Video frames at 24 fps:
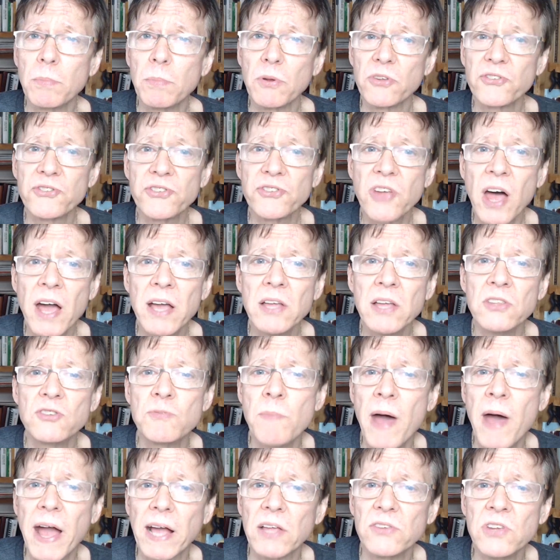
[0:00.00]
science
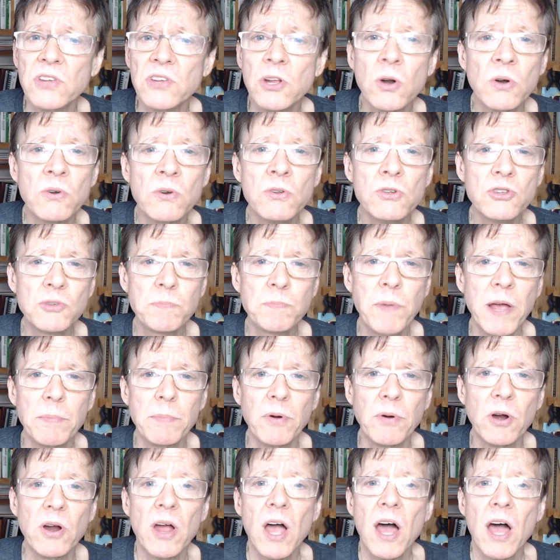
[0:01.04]
magazine or
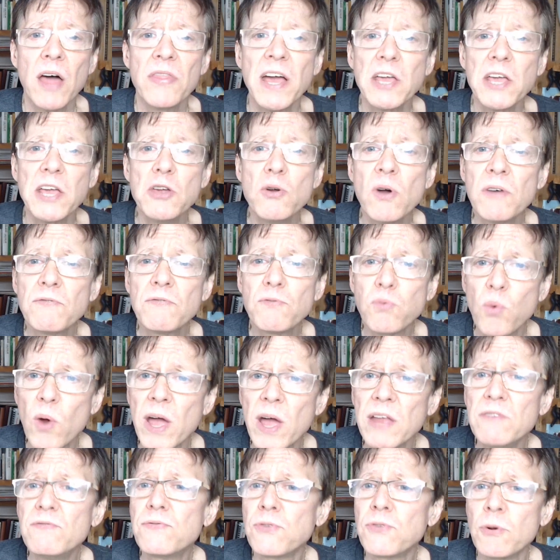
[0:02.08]
newspaper that you have
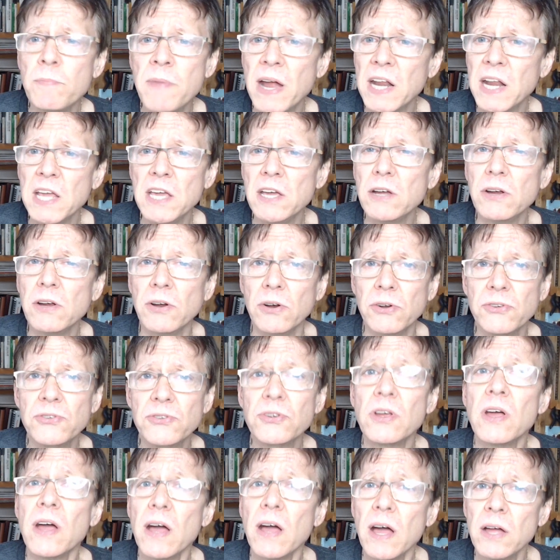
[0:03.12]
read for many years
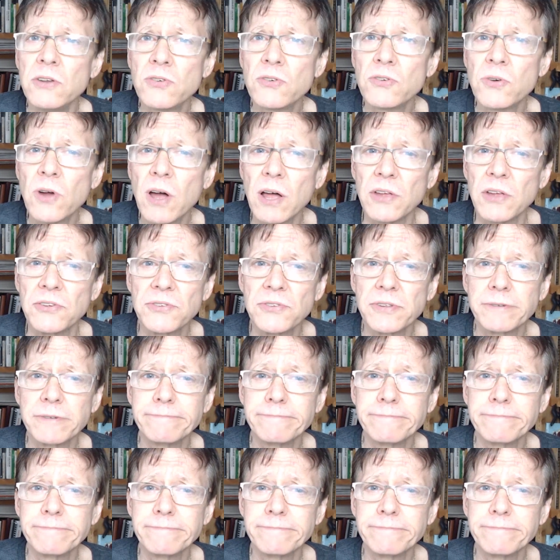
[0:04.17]
and trust.